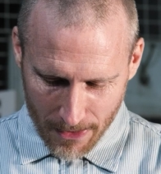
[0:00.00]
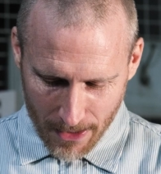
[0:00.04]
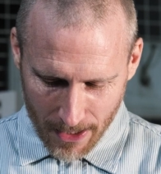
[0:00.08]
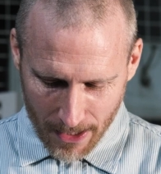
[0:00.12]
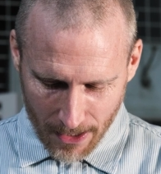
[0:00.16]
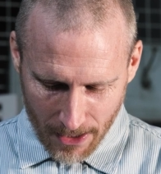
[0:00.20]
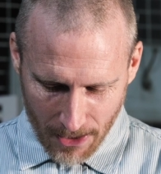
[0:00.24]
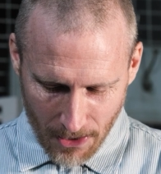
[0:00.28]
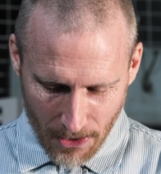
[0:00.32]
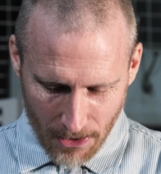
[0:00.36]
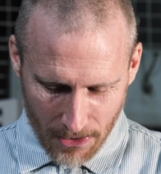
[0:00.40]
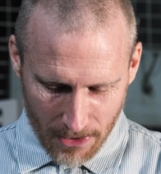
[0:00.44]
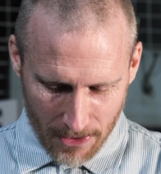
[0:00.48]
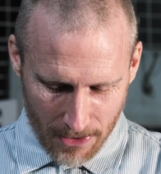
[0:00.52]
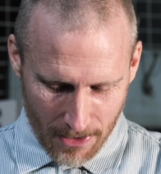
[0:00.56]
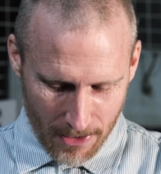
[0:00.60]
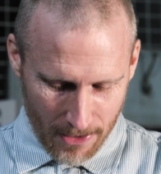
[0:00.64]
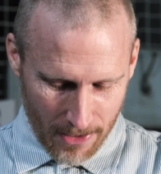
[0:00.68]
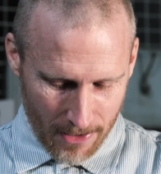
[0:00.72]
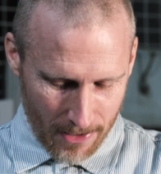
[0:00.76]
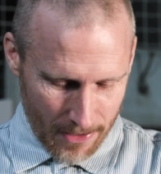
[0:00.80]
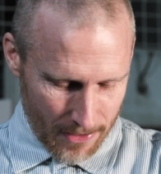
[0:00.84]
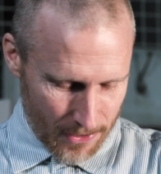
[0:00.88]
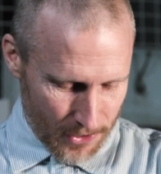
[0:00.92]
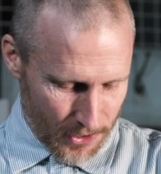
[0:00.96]
thick
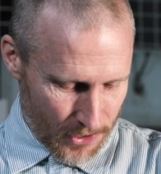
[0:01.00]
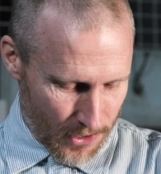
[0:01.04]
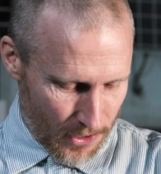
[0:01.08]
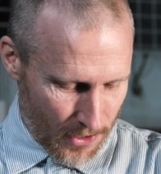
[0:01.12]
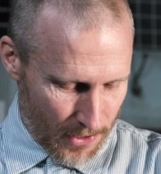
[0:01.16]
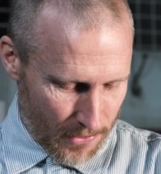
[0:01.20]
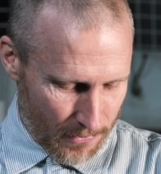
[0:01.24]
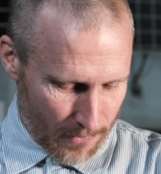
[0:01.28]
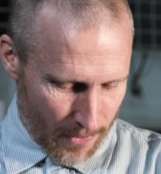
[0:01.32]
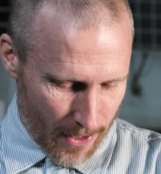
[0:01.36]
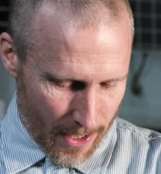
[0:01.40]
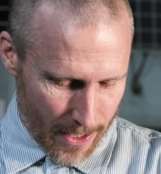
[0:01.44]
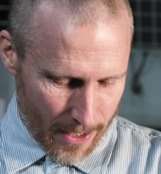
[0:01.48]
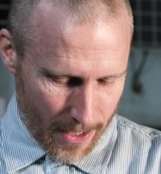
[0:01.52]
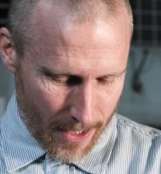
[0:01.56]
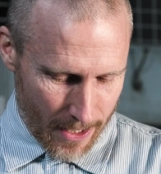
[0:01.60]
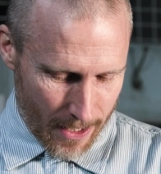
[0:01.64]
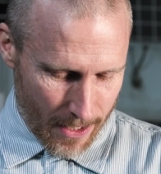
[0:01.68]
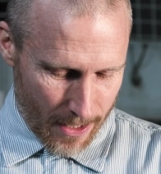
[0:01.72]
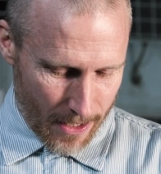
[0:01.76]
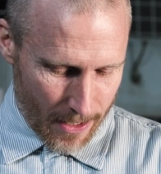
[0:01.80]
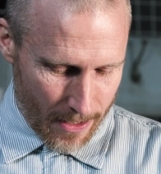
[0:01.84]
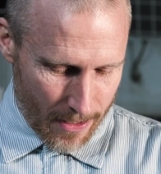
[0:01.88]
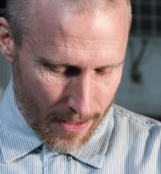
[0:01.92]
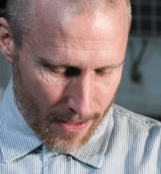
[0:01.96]
cotton shirt right
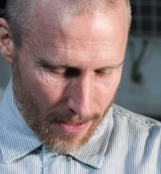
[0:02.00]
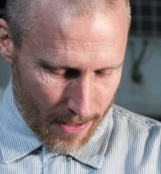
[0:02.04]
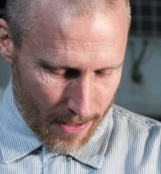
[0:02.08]
here.